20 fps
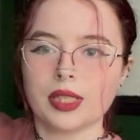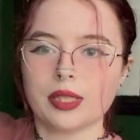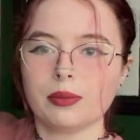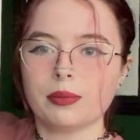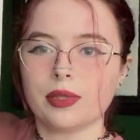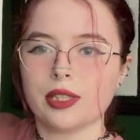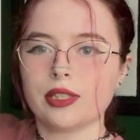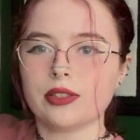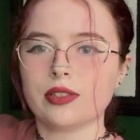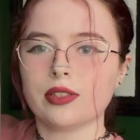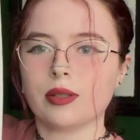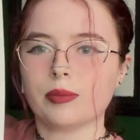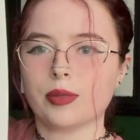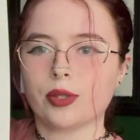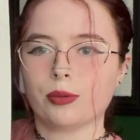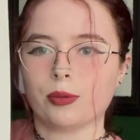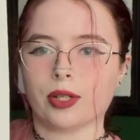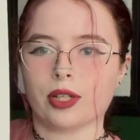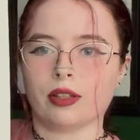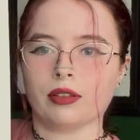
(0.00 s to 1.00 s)
Piece number
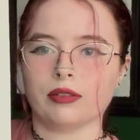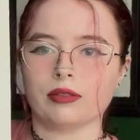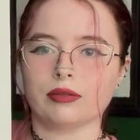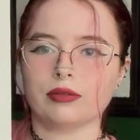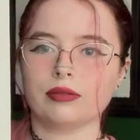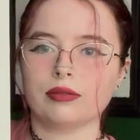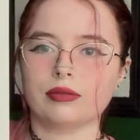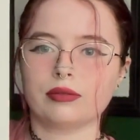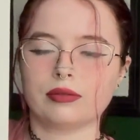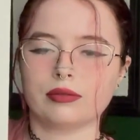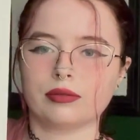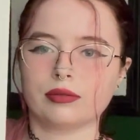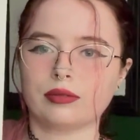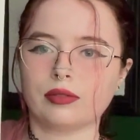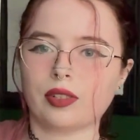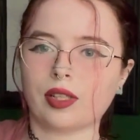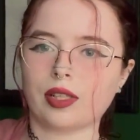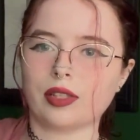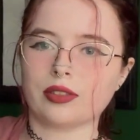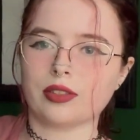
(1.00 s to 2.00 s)
1.
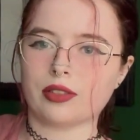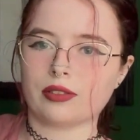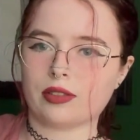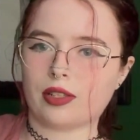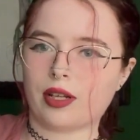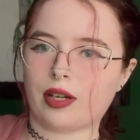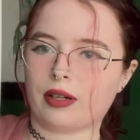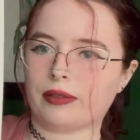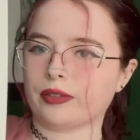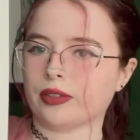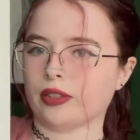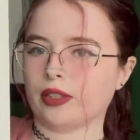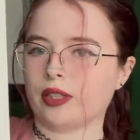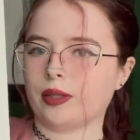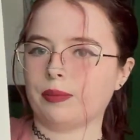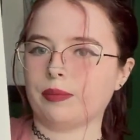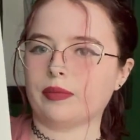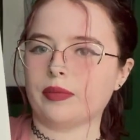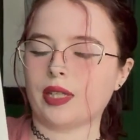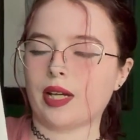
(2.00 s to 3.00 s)
It does not have a
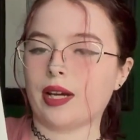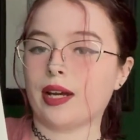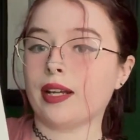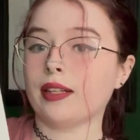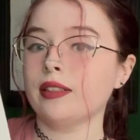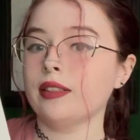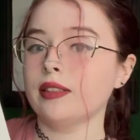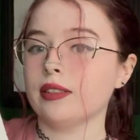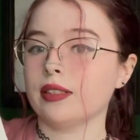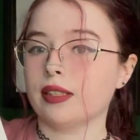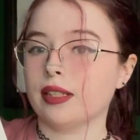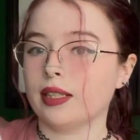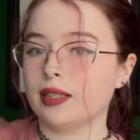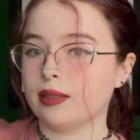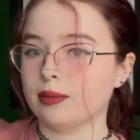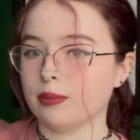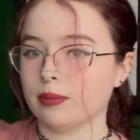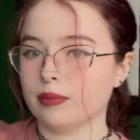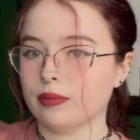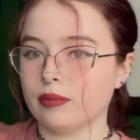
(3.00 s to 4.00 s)
name. I didn't
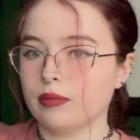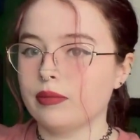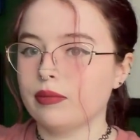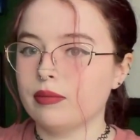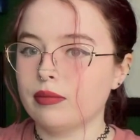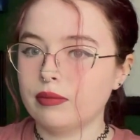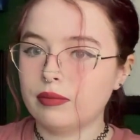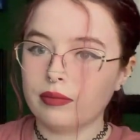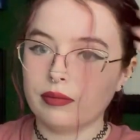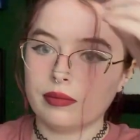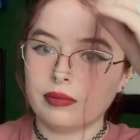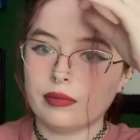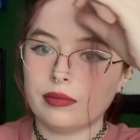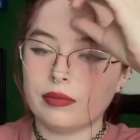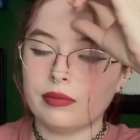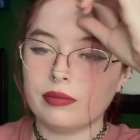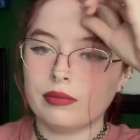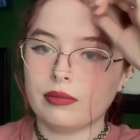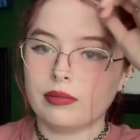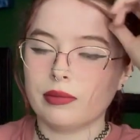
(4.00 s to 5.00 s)
name
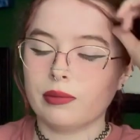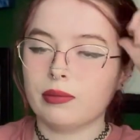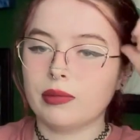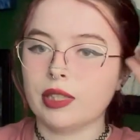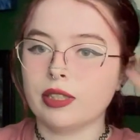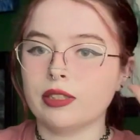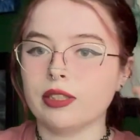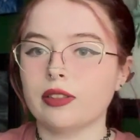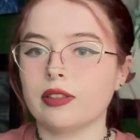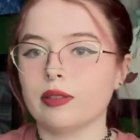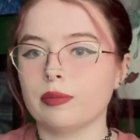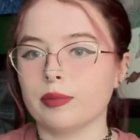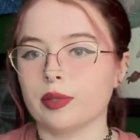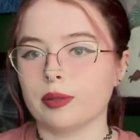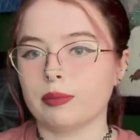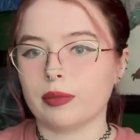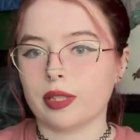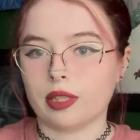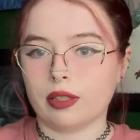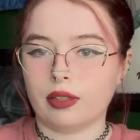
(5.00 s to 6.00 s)
anything but
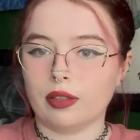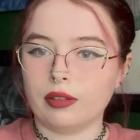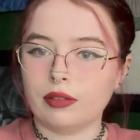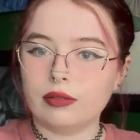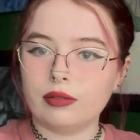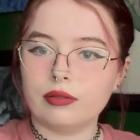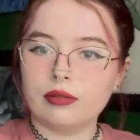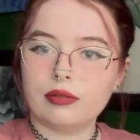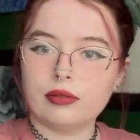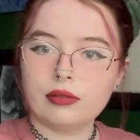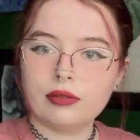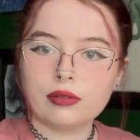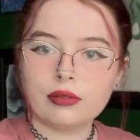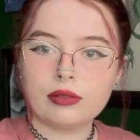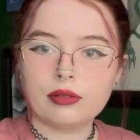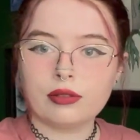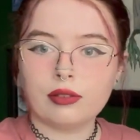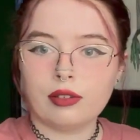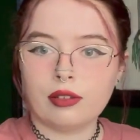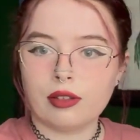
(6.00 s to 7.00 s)
my
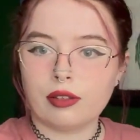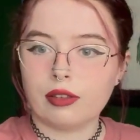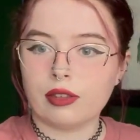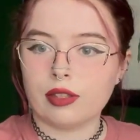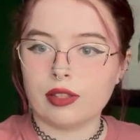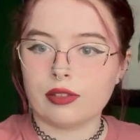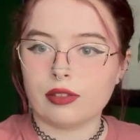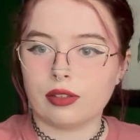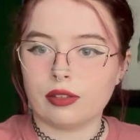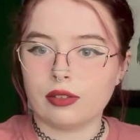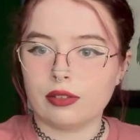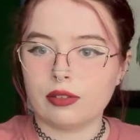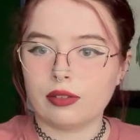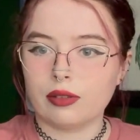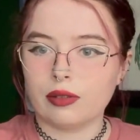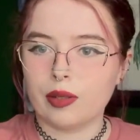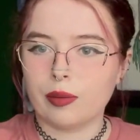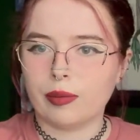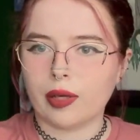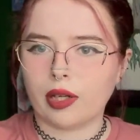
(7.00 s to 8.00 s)
thesis,
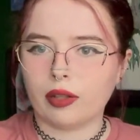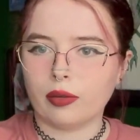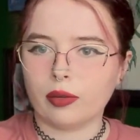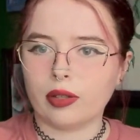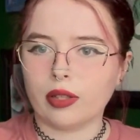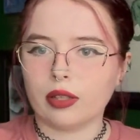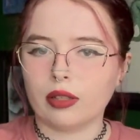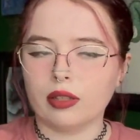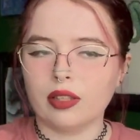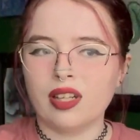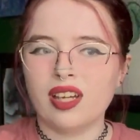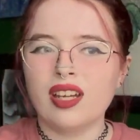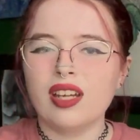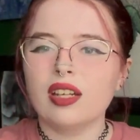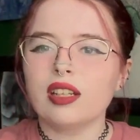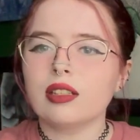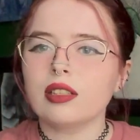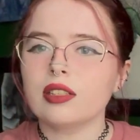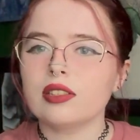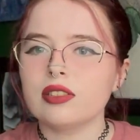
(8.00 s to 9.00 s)
by the way,
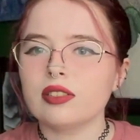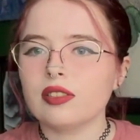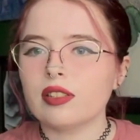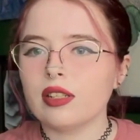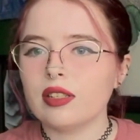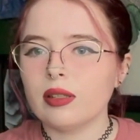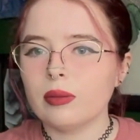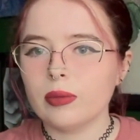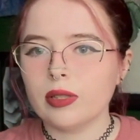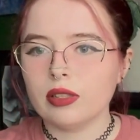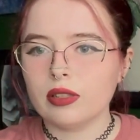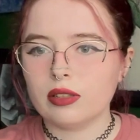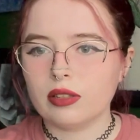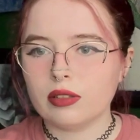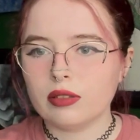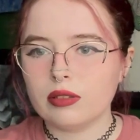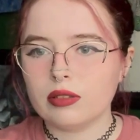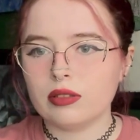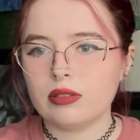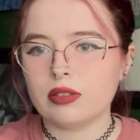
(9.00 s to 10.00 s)
because it's not that big a deal.
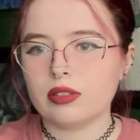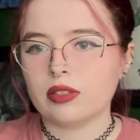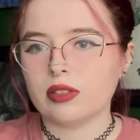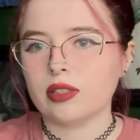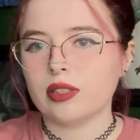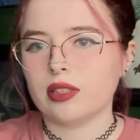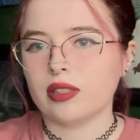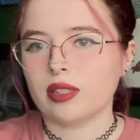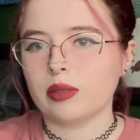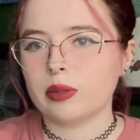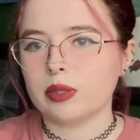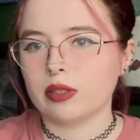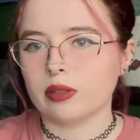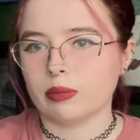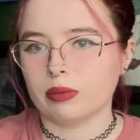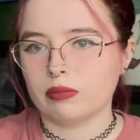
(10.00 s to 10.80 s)
You just like name it.